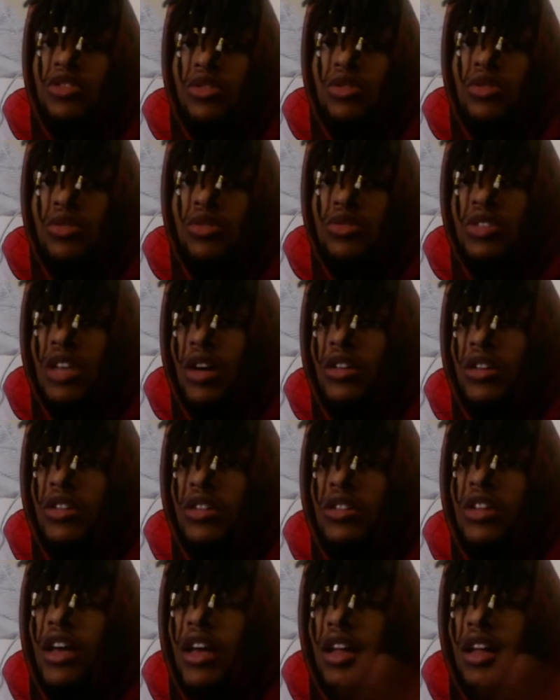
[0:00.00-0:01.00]
dudes out
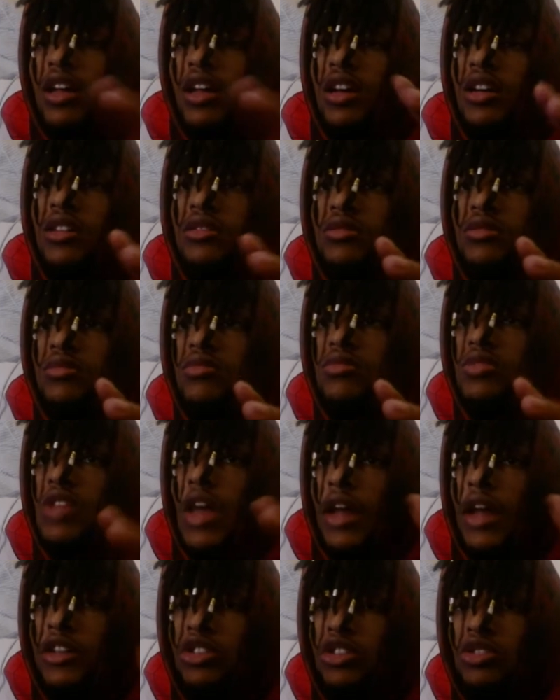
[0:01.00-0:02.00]
here that
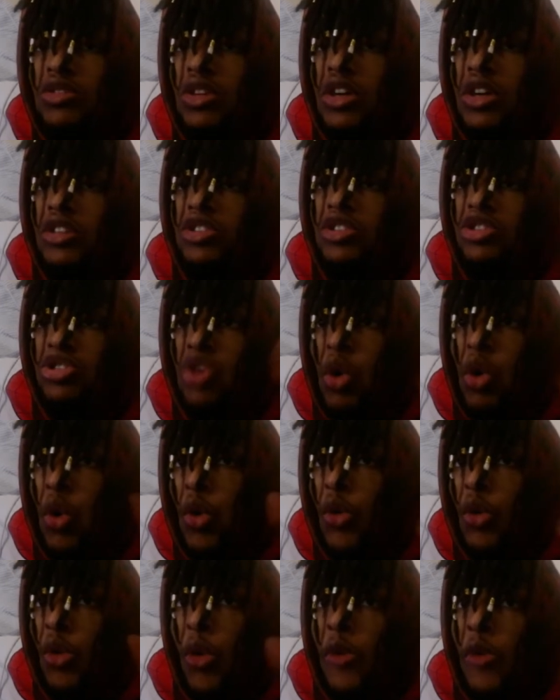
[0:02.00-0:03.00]
are
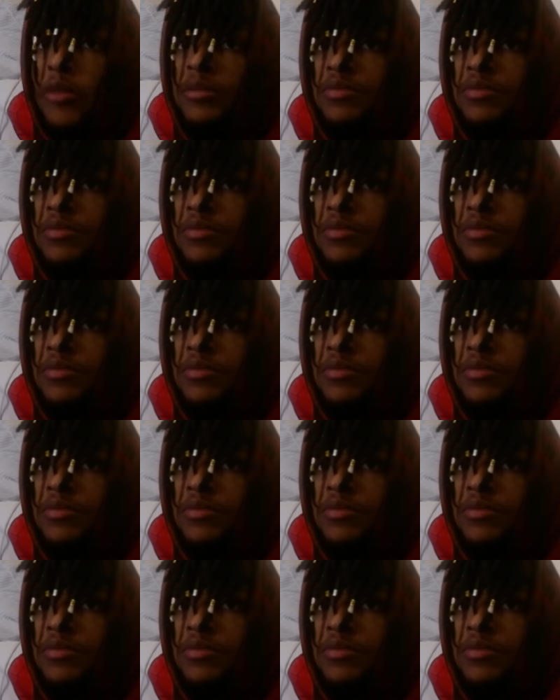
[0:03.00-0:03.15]
so